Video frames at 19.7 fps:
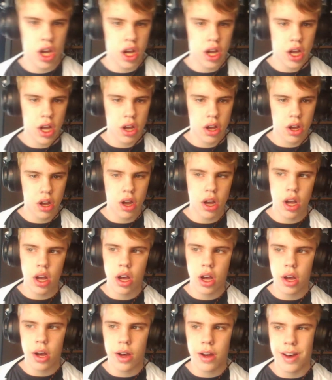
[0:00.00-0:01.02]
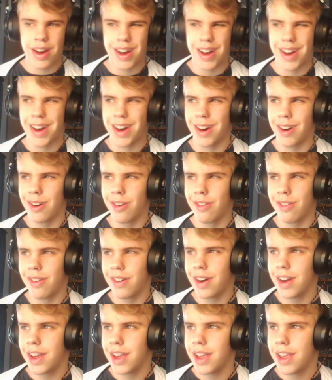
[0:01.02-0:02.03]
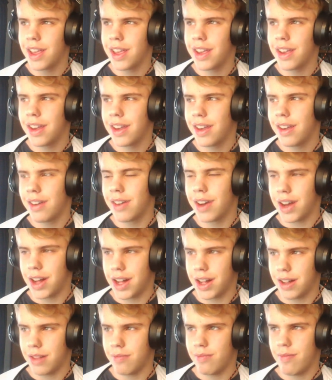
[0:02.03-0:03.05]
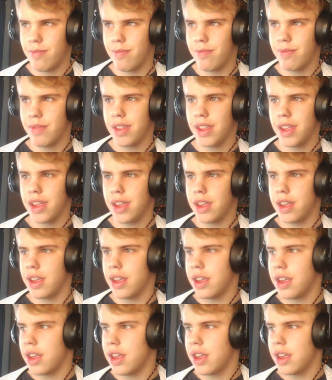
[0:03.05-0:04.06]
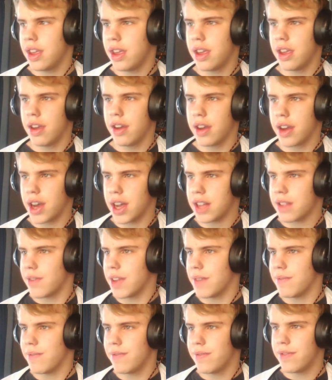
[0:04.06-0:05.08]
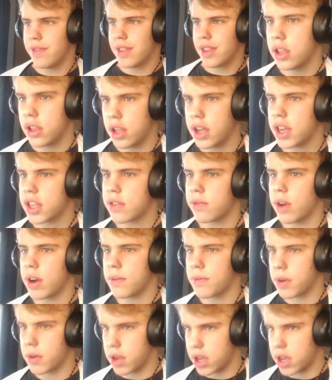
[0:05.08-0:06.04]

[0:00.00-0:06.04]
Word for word: Uh, oh, well, you got me. Next one